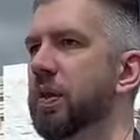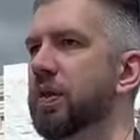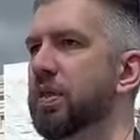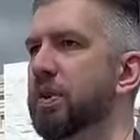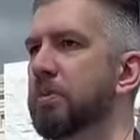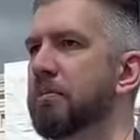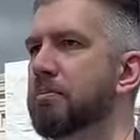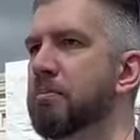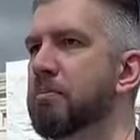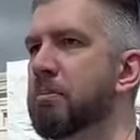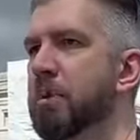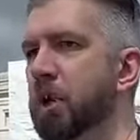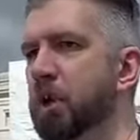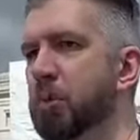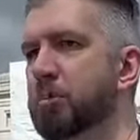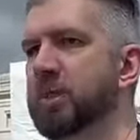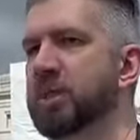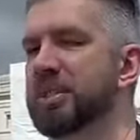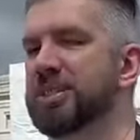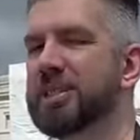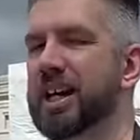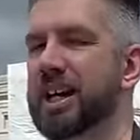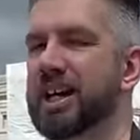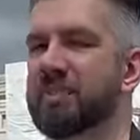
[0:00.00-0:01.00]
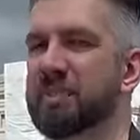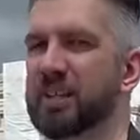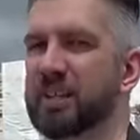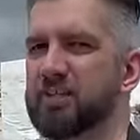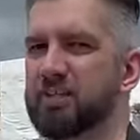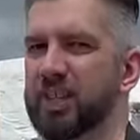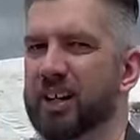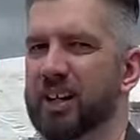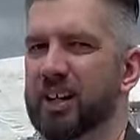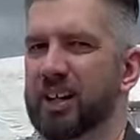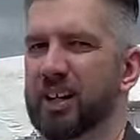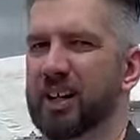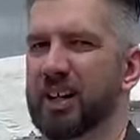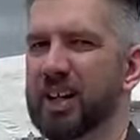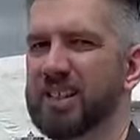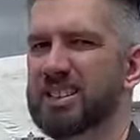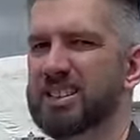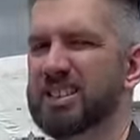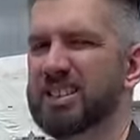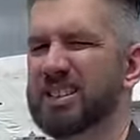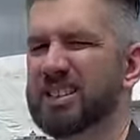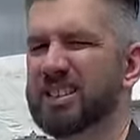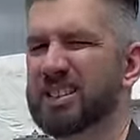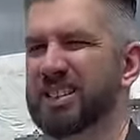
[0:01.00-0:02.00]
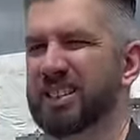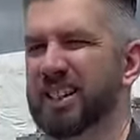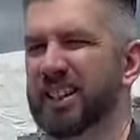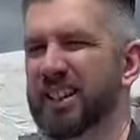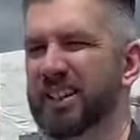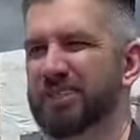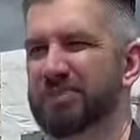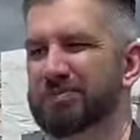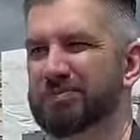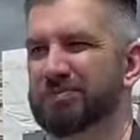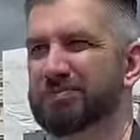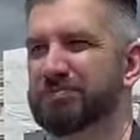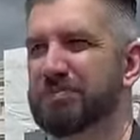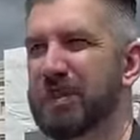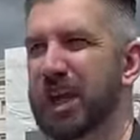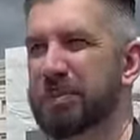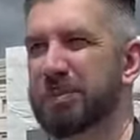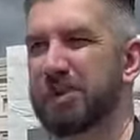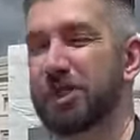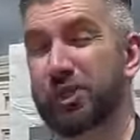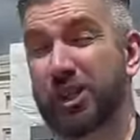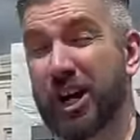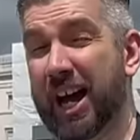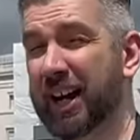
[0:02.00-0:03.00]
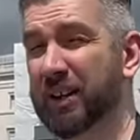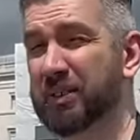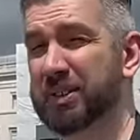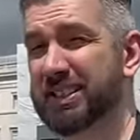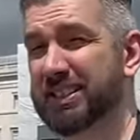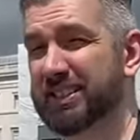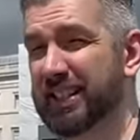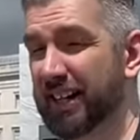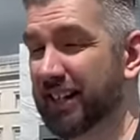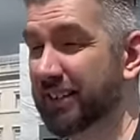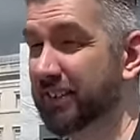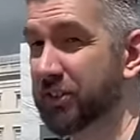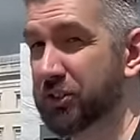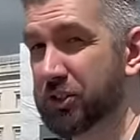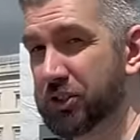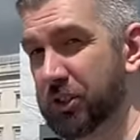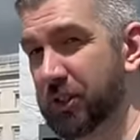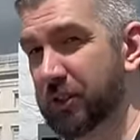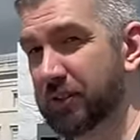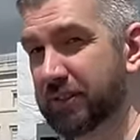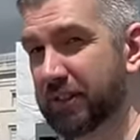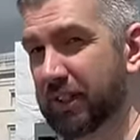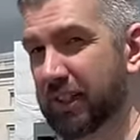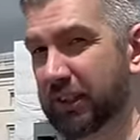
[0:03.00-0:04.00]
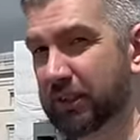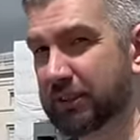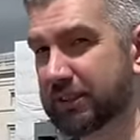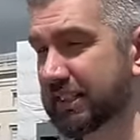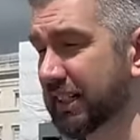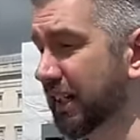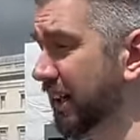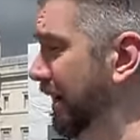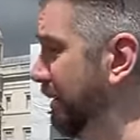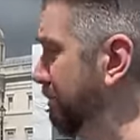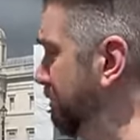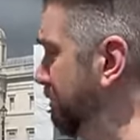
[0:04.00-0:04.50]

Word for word: the moment David realizes that maybe Jack is telling the truth the whole time.